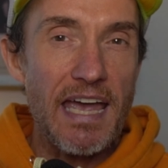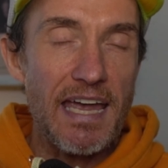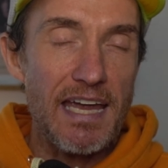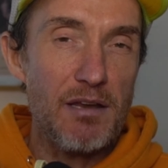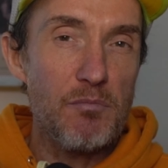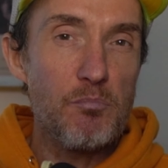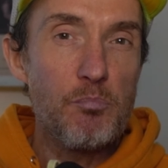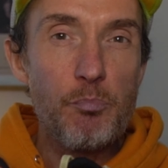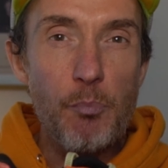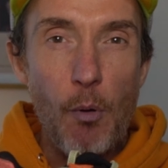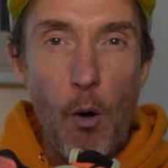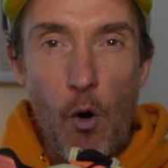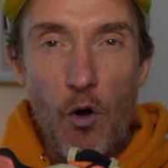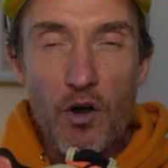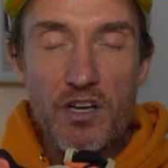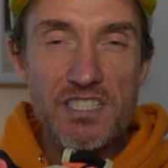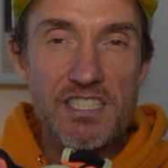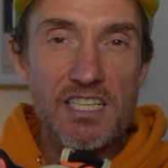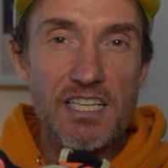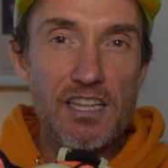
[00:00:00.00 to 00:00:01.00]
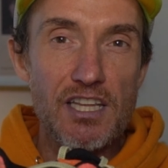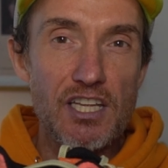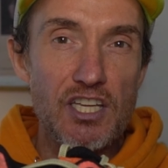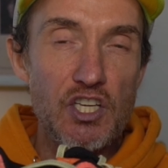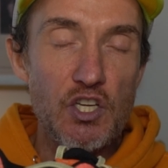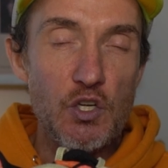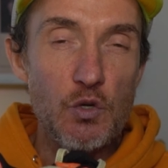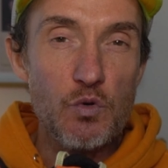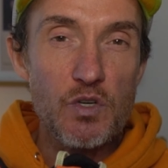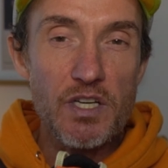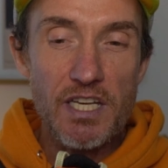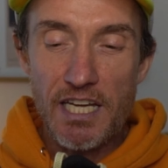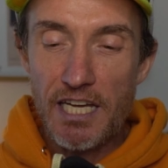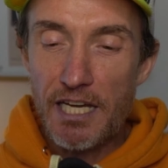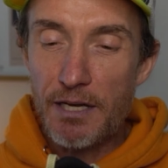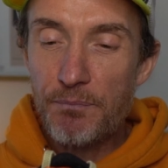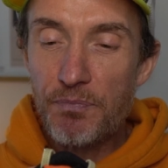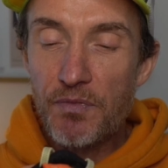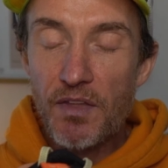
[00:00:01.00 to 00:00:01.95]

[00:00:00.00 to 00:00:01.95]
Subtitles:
in bogs in the UK.